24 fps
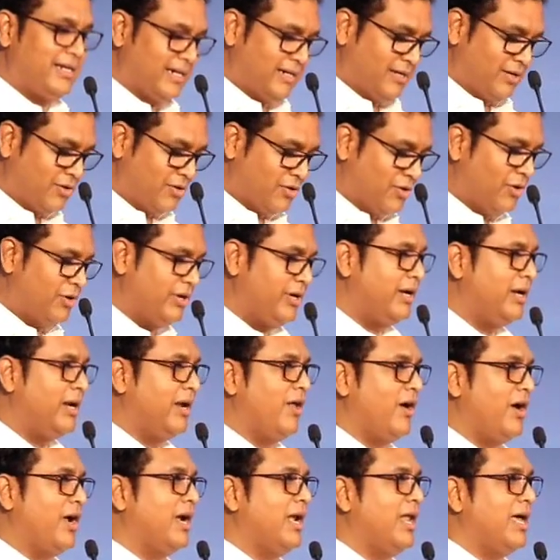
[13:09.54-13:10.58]
in a good,
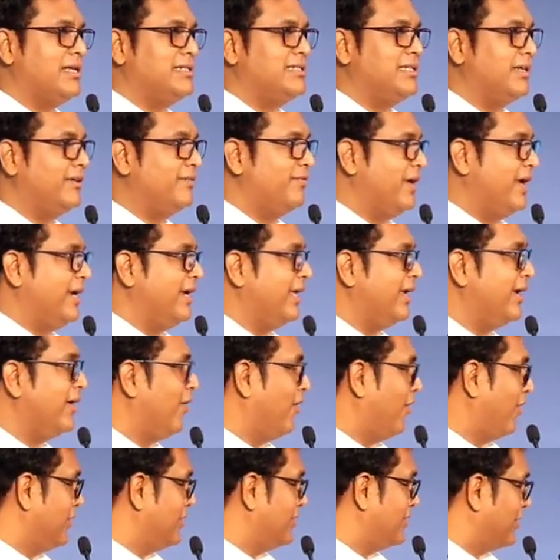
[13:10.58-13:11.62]
long-lasting wedding
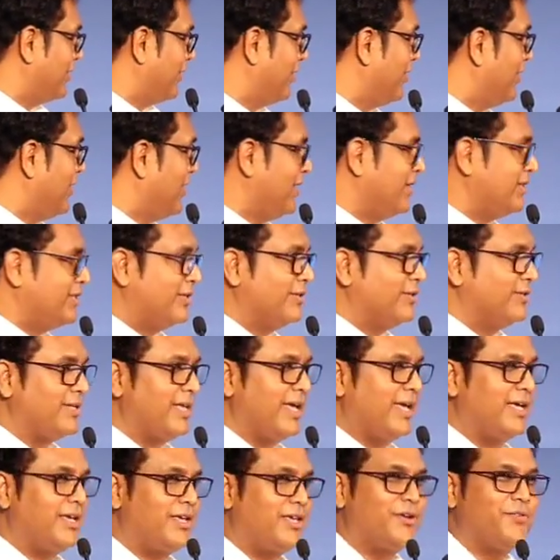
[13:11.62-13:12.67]
also. So
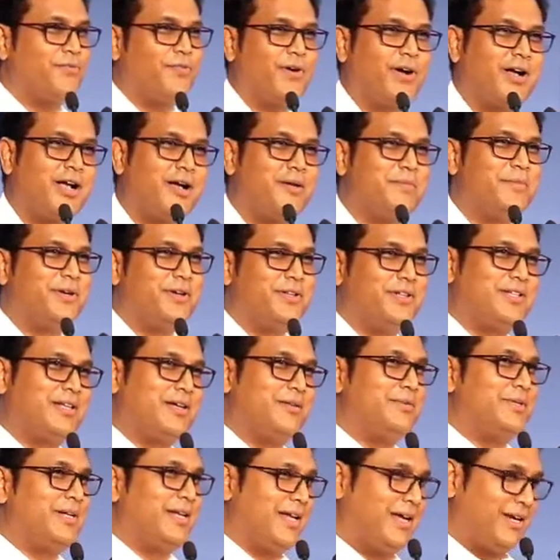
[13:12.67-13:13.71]
thank you for coming to
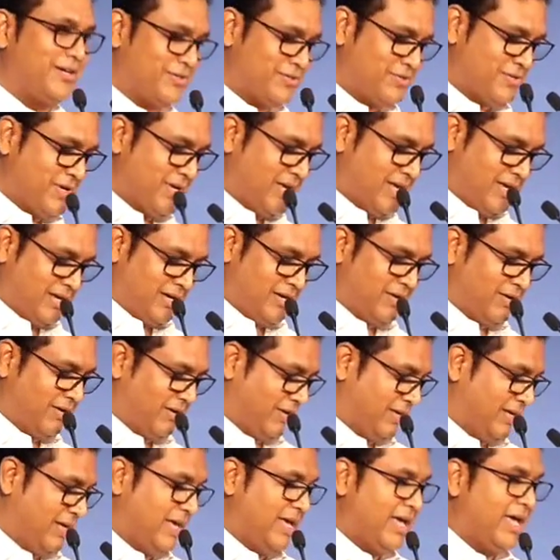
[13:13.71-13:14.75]
Tamil Nadu.
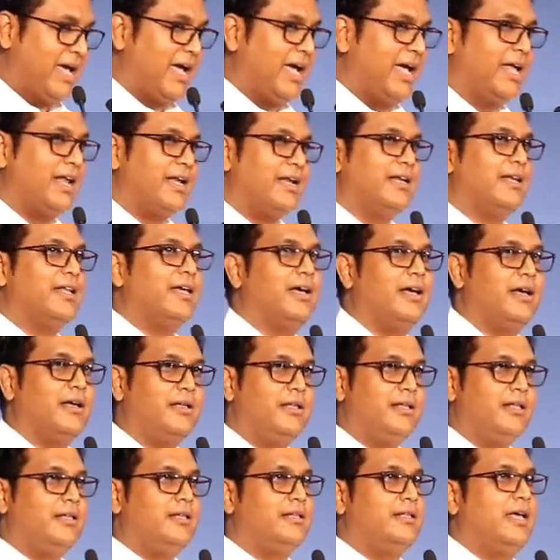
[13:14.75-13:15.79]
And uh,
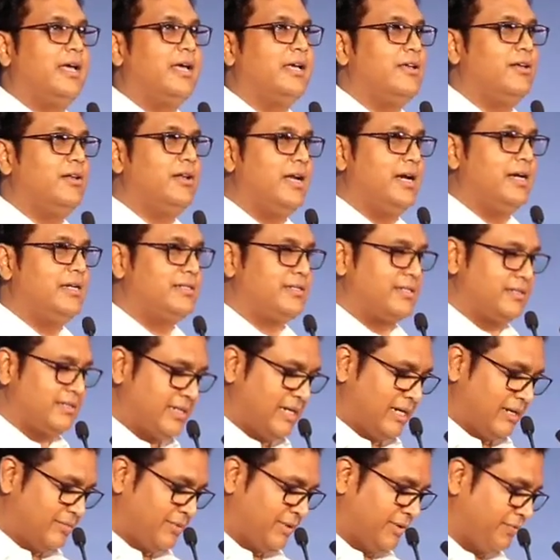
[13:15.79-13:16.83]
thank you, ladies and
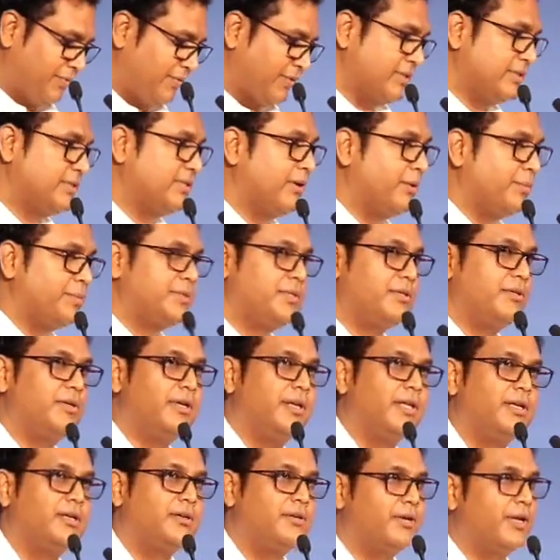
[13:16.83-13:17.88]
gentlemen, for this
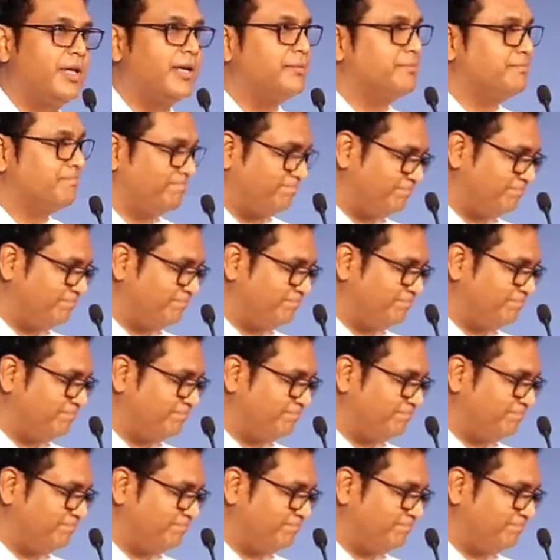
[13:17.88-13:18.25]
opportunity. Good day.